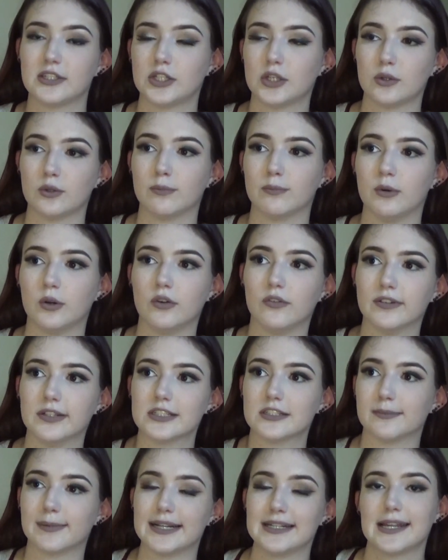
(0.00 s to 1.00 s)
to move
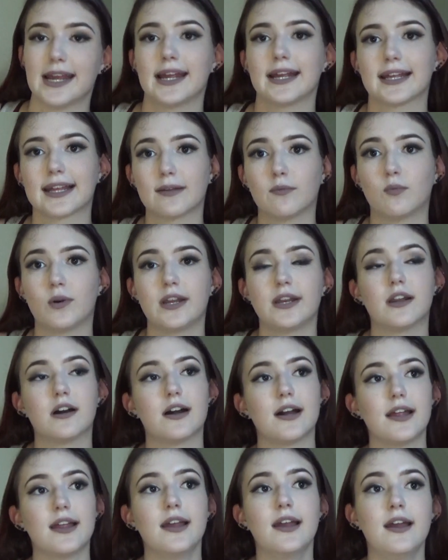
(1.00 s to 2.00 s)
into my tanks and
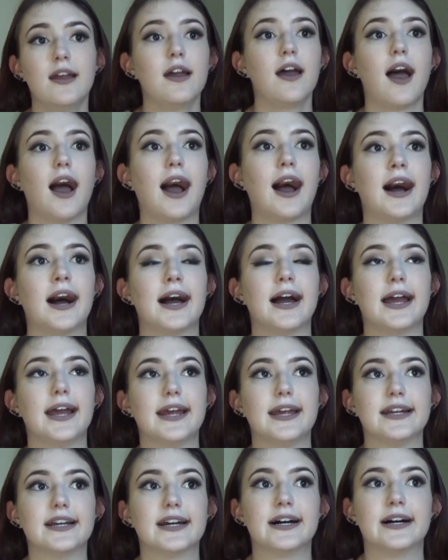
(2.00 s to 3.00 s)
whatnot.
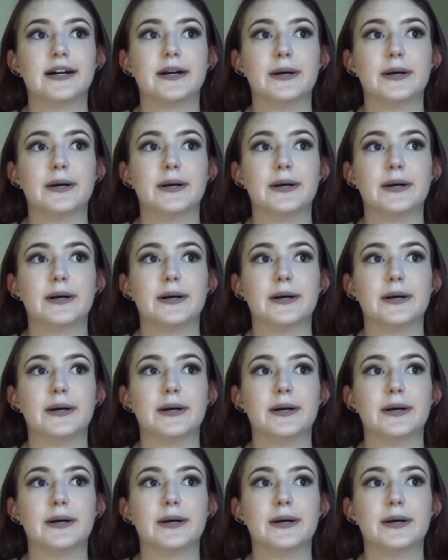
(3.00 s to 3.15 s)
I